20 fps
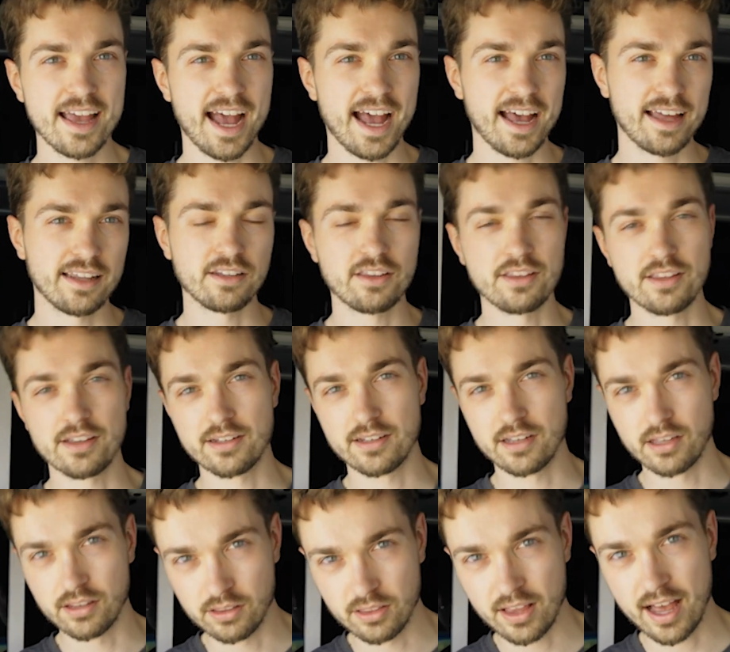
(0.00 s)
and
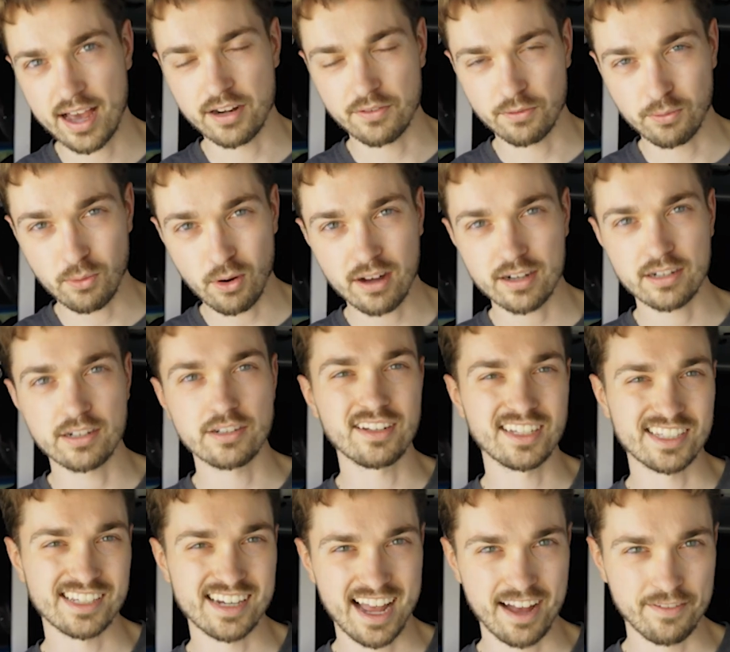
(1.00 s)
the line of water
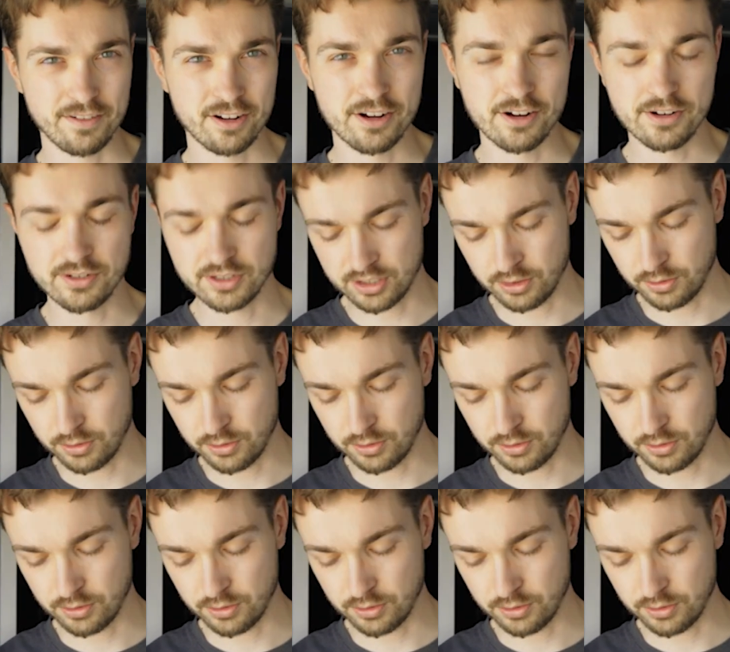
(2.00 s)
doesn't have a hose.